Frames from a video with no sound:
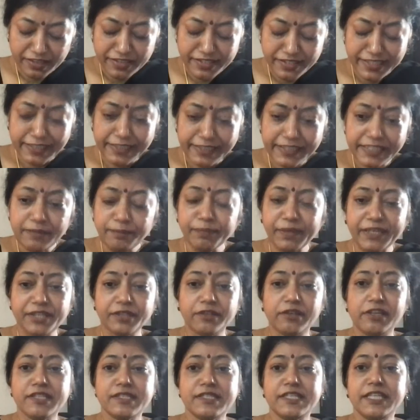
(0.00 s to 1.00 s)
Delhi.
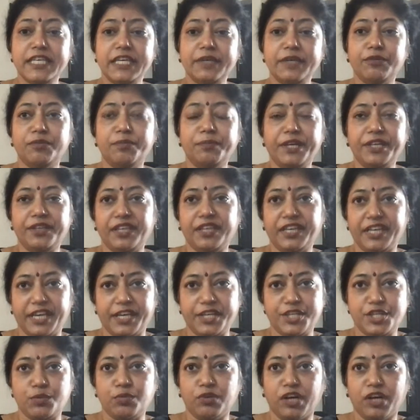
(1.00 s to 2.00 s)
Meticulously, he would meet the
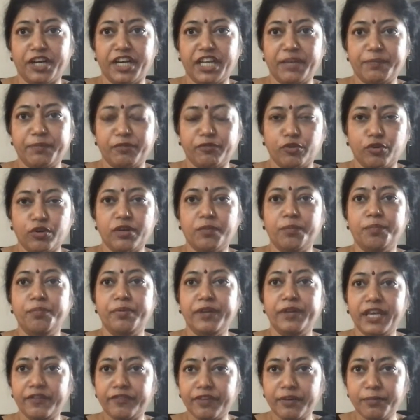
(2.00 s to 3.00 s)
AG one day before,
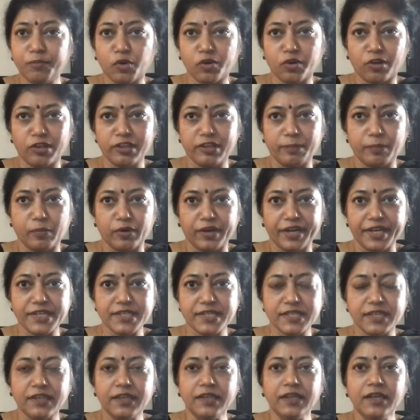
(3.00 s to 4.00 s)
brief him on all the
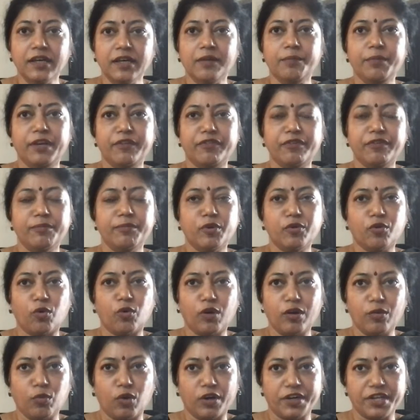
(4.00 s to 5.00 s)
points, brief him on
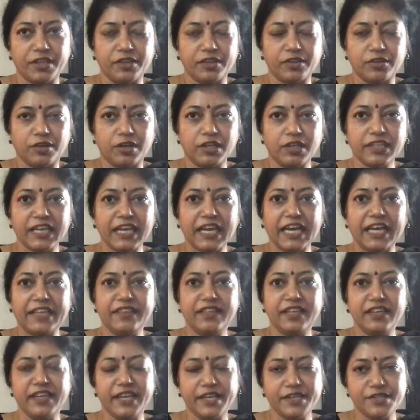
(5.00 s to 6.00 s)
all what he thought,
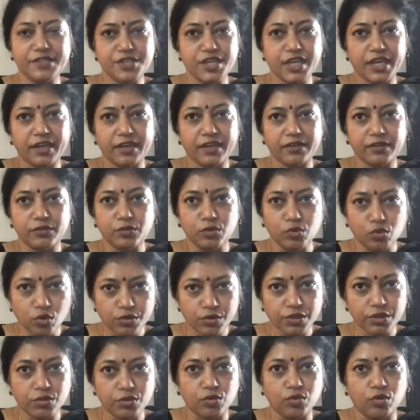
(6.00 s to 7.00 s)
and then next day,
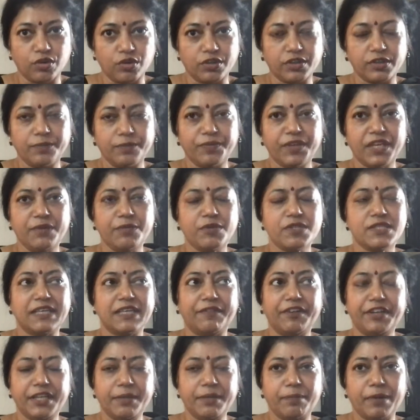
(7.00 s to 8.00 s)
go to the court. He was
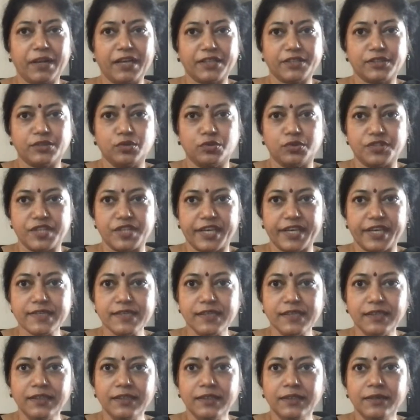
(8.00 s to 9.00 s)
70 plus those
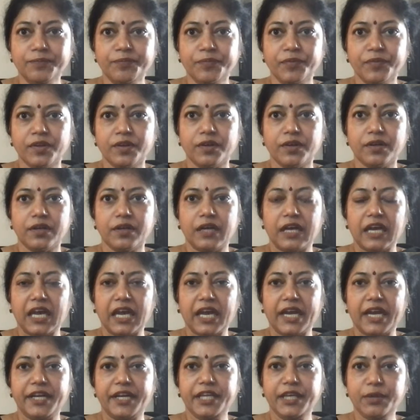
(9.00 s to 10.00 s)
days.
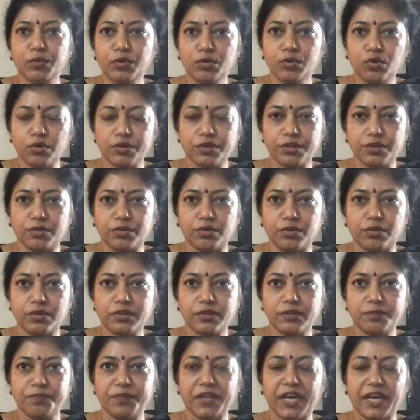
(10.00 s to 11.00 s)
And he would go to the
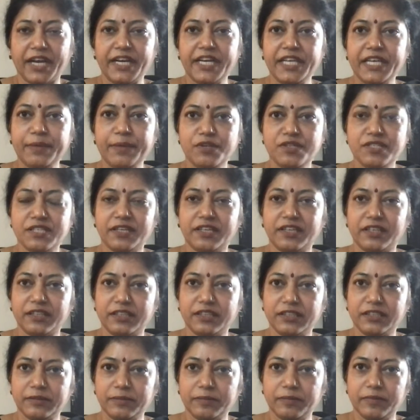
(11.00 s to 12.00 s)
court and he would sit
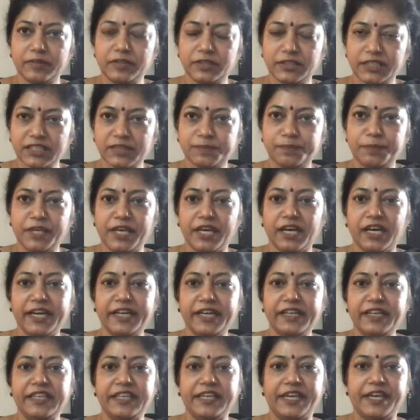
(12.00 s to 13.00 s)
just
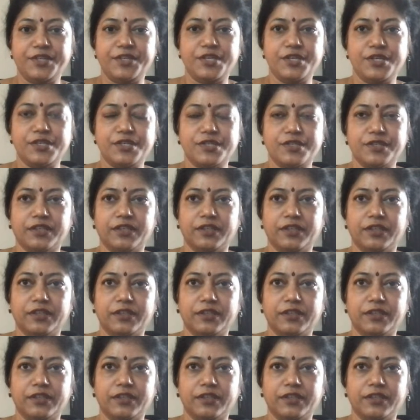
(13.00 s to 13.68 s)
behind the AG's